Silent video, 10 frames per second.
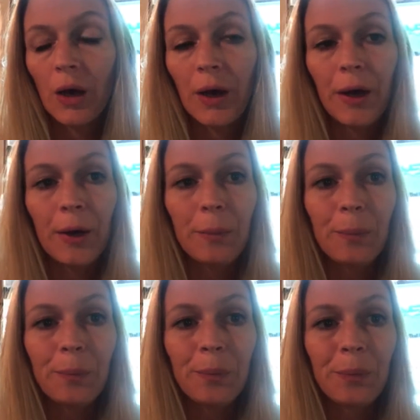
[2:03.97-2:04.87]
I
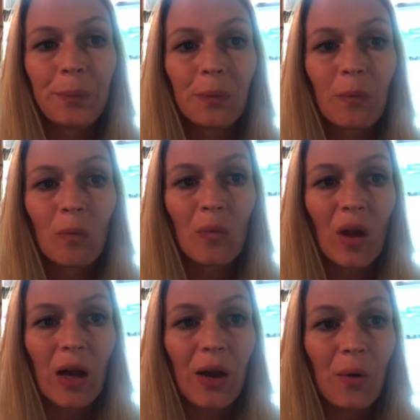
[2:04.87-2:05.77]

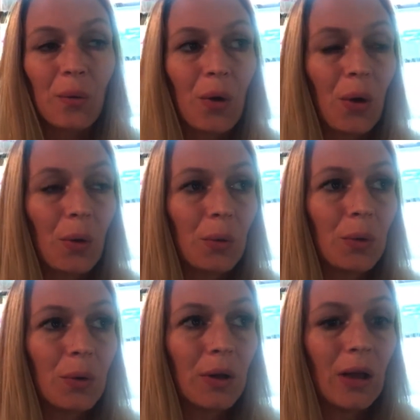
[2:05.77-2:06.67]
don't know
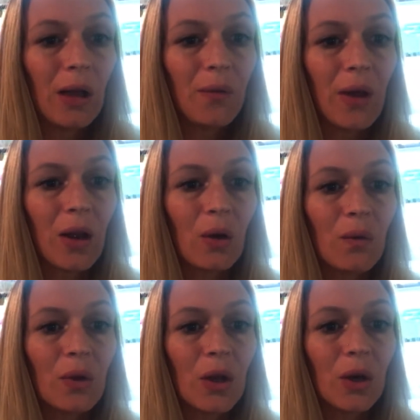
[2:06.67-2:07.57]
if any
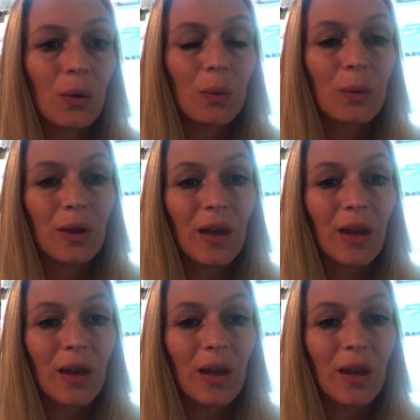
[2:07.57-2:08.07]
of you,